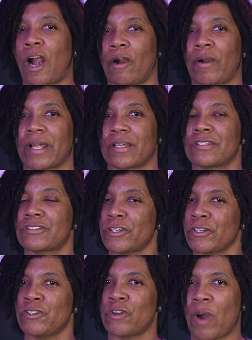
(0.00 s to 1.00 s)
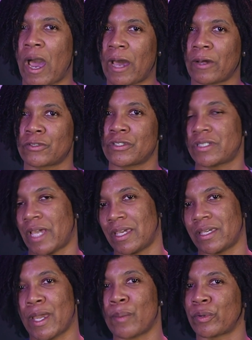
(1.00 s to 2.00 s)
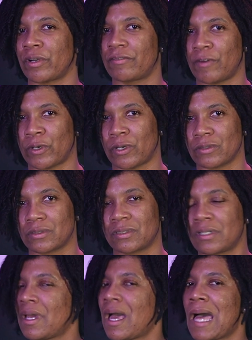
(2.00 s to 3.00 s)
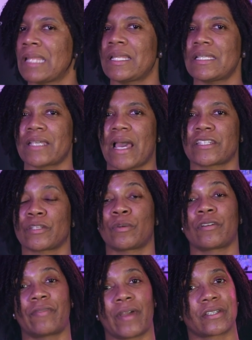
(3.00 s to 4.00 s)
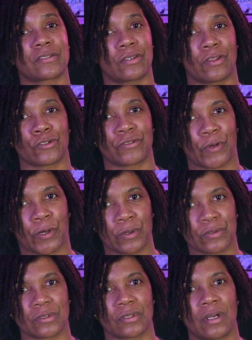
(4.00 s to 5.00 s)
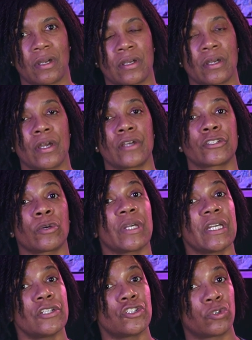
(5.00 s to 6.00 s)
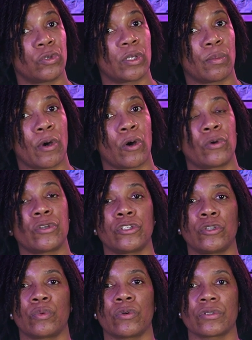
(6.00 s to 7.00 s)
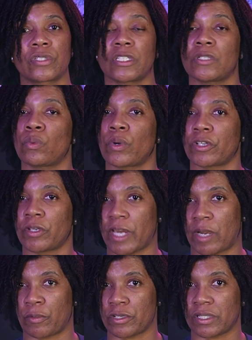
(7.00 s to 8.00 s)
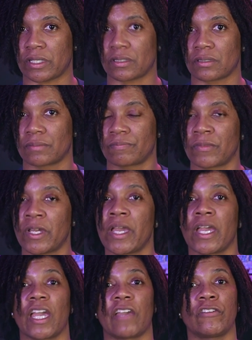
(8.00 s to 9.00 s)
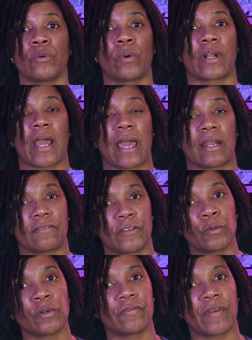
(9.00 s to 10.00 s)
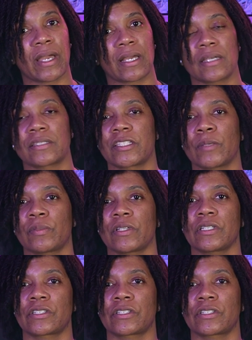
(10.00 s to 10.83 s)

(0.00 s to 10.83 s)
Alright, so you know how to take and print photos. Let's add some effects to those photos. So in shooting mode, you will see what your camera sees. If you want to add a film effect, simply